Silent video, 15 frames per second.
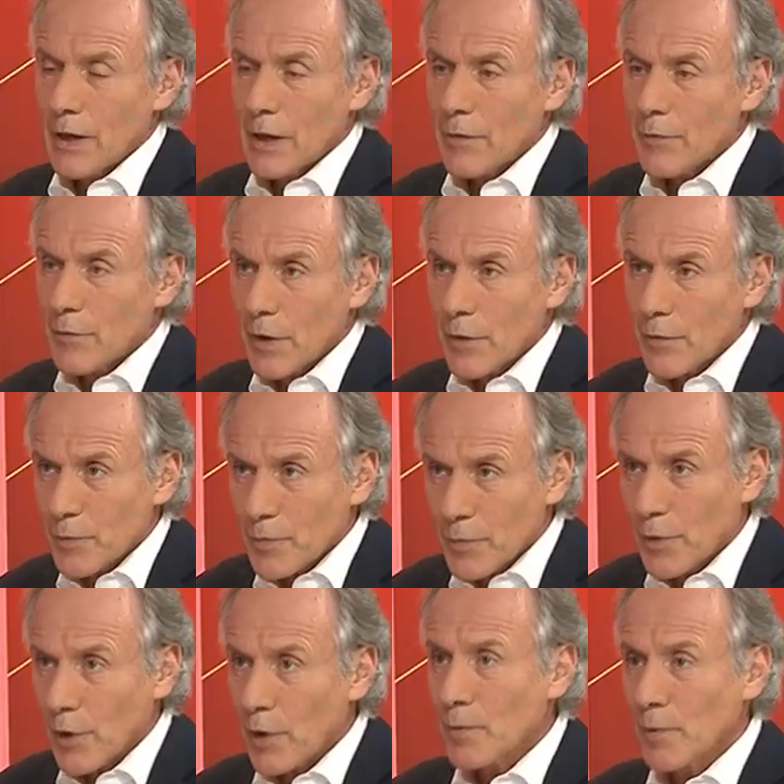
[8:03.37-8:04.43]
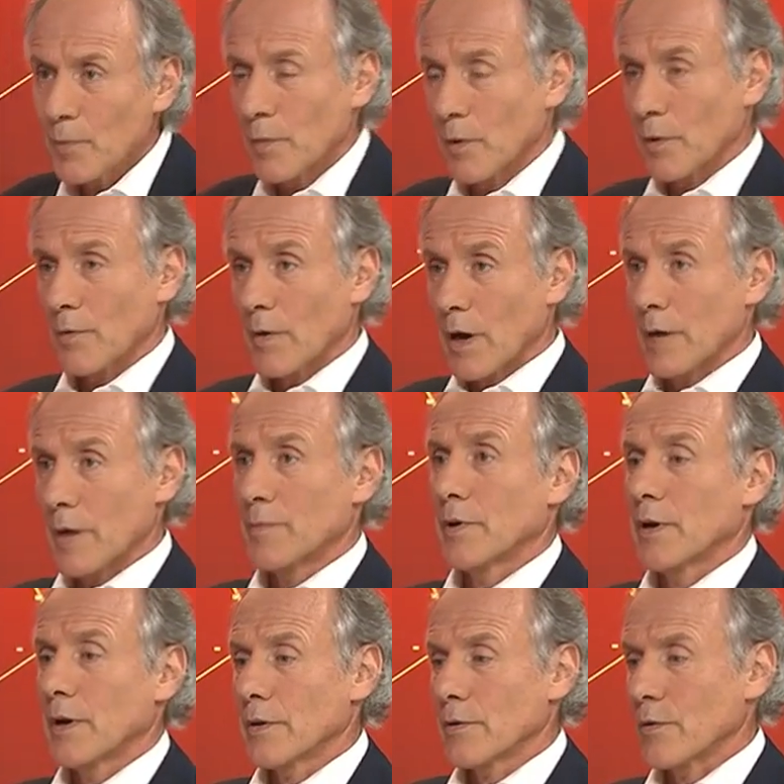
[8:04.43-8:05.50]
If the problem of high
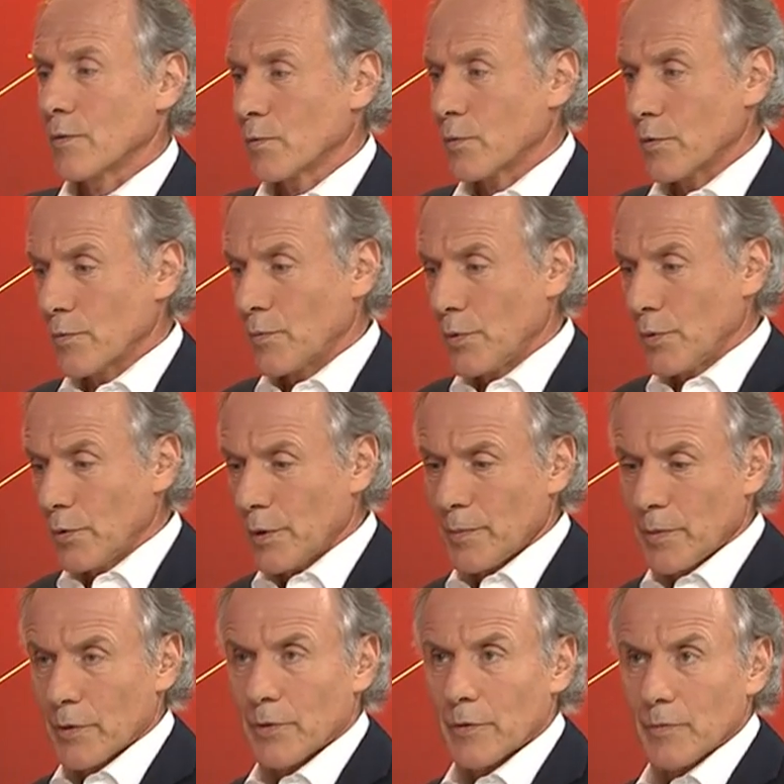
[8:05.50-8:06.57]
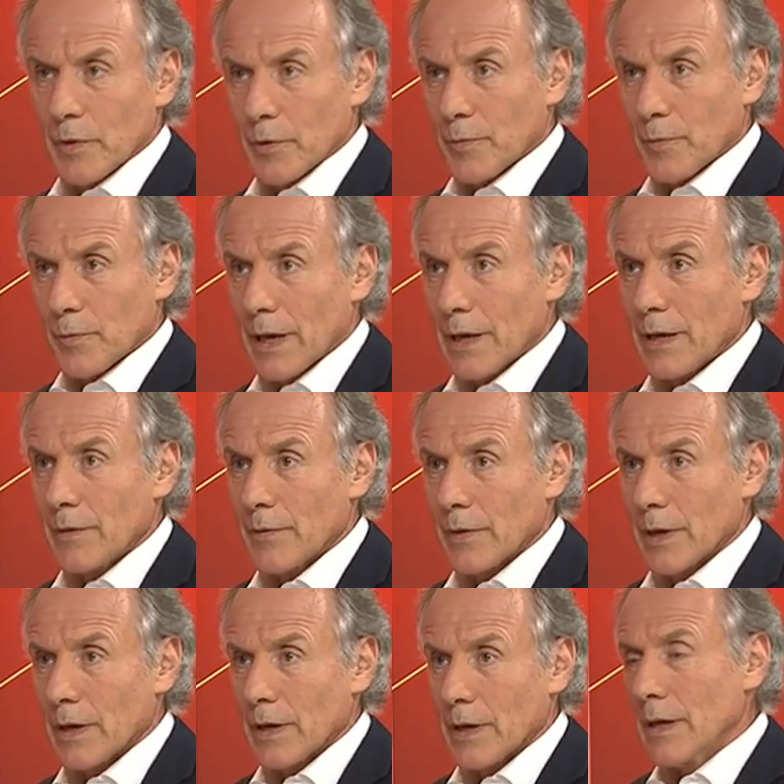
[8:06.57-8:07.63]
prices was purely because of
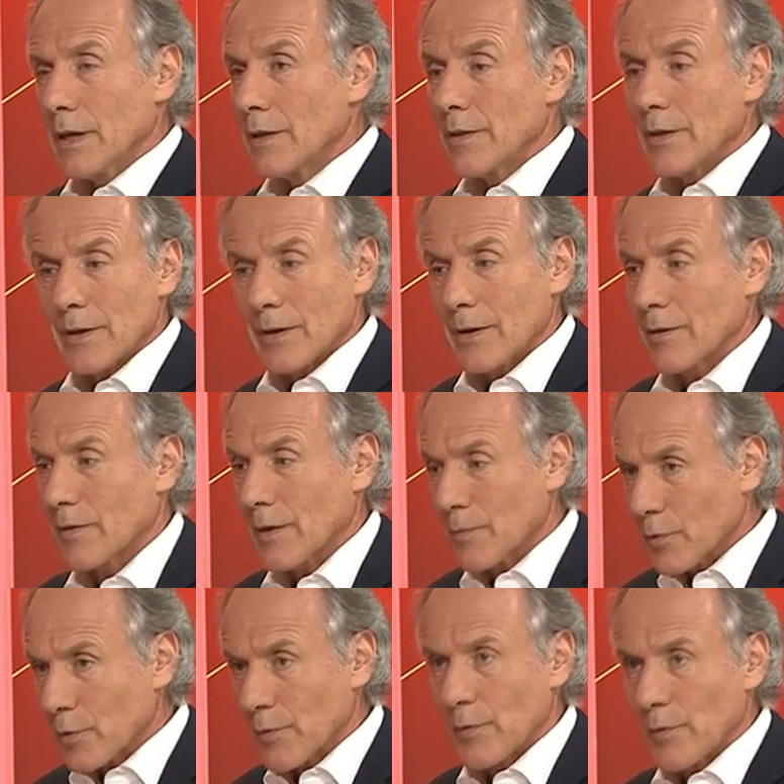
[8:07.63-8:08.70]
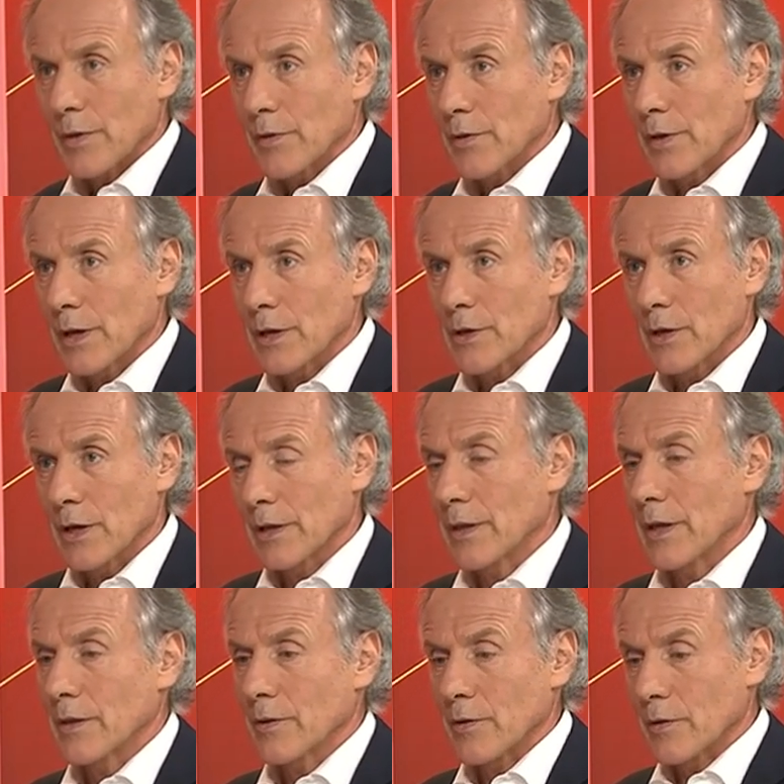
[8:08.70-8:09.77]
misbehaviour, then some sort of investigation like
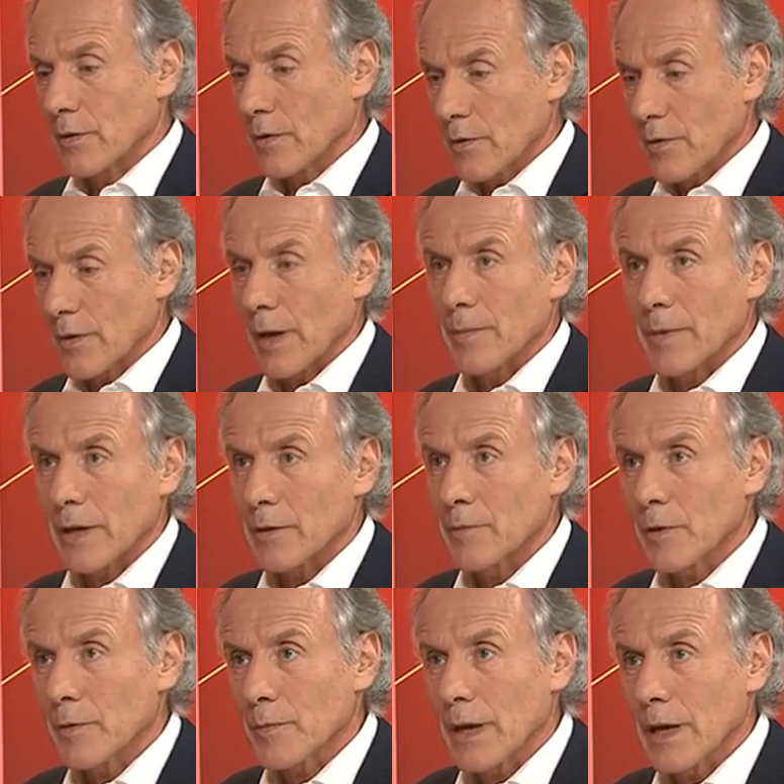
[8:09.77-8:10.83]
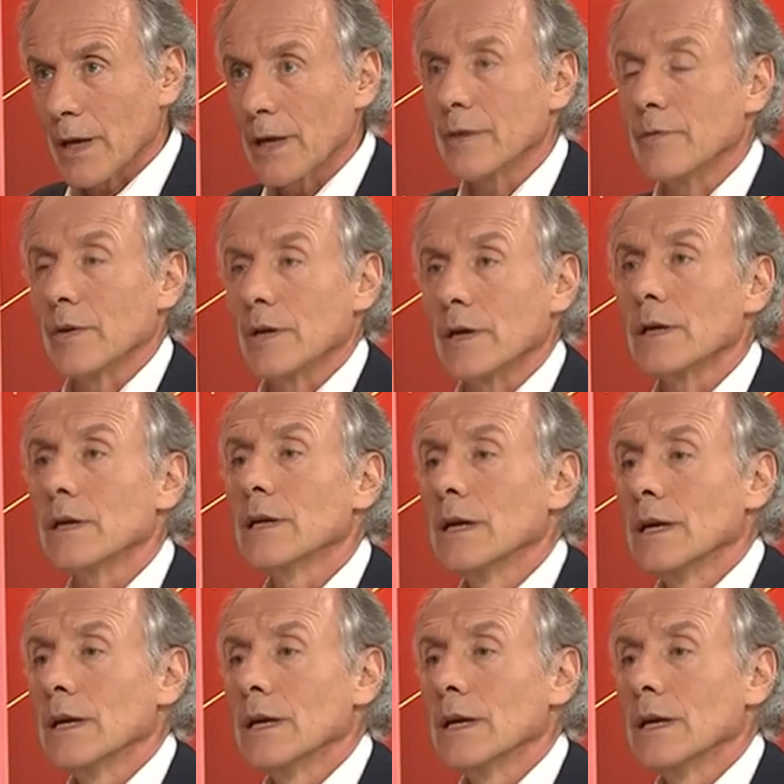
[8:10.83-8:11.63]
that that stamped out the misbehaviour